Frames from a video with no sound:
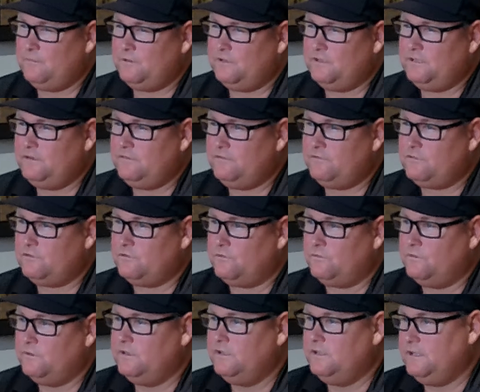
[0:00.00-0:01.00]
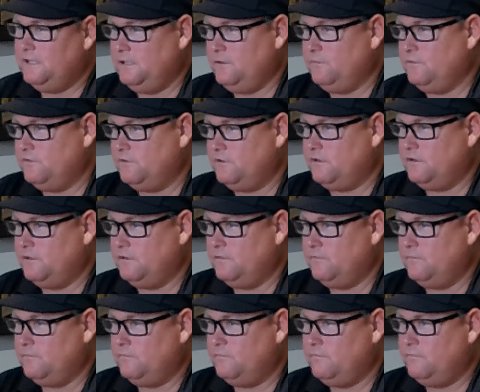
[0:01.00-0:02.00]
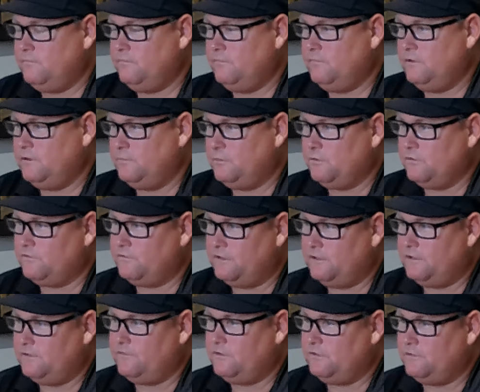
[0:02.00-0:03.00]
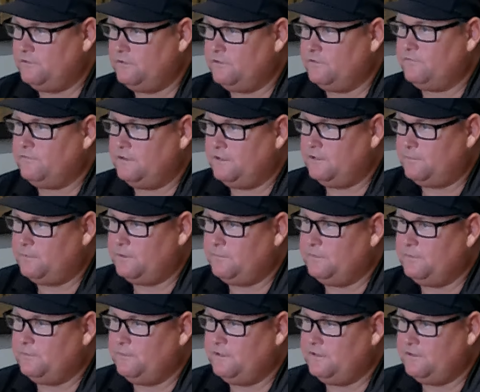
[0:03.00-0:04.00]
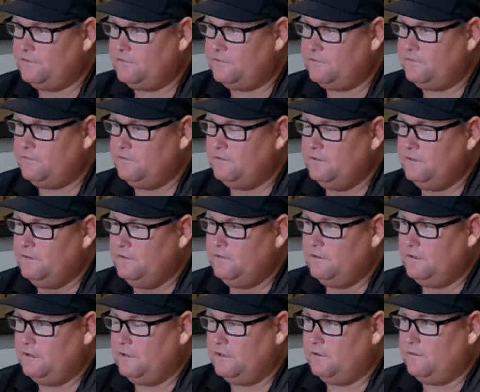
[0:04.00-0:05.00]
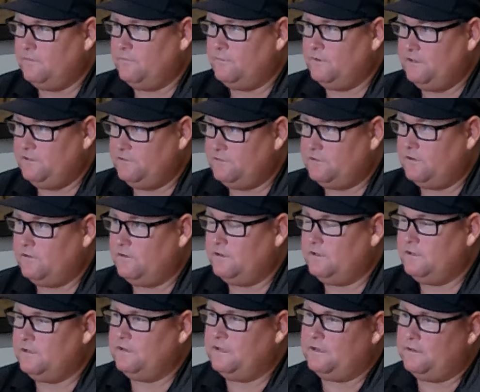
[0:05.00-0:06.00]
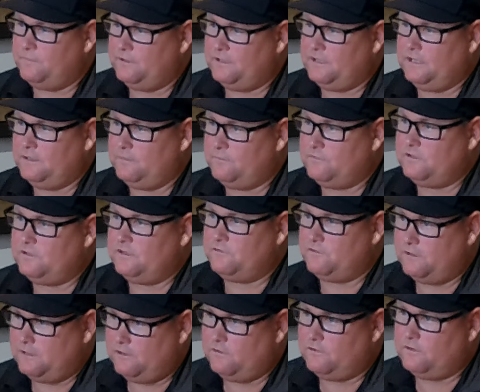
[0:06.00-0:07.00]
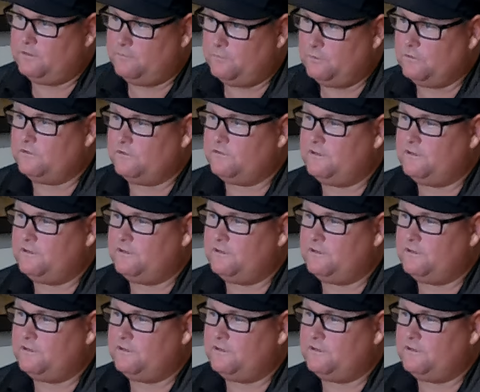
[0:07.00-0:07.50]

I believe. So he was on the Port Stanley Volunteer Fire Department when he started, and then it became Central Elgin Port